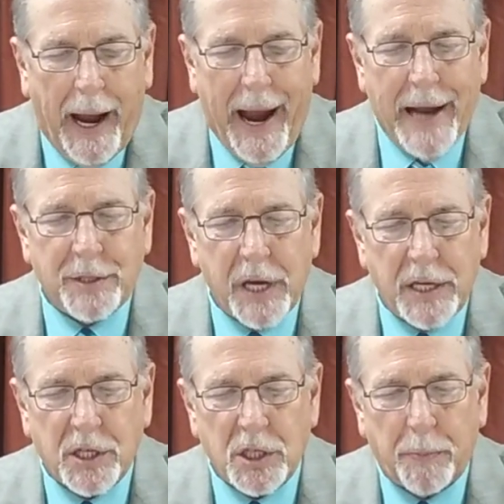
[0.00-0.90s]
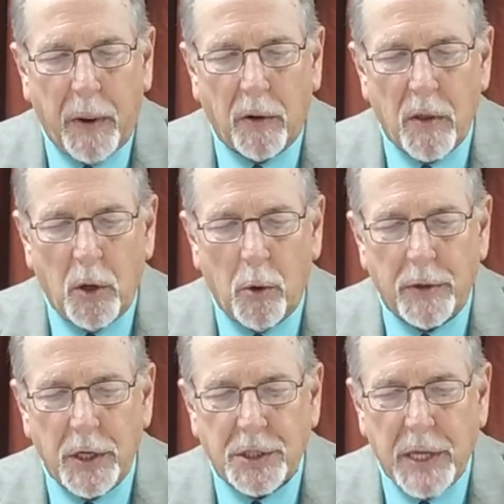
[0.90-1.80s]
And says the Spirit of the Lord
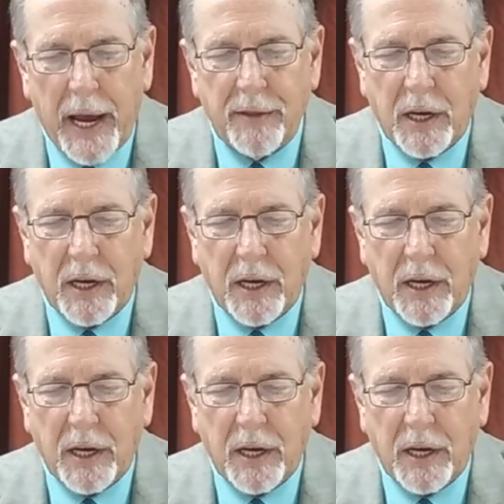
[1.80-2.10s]
this day,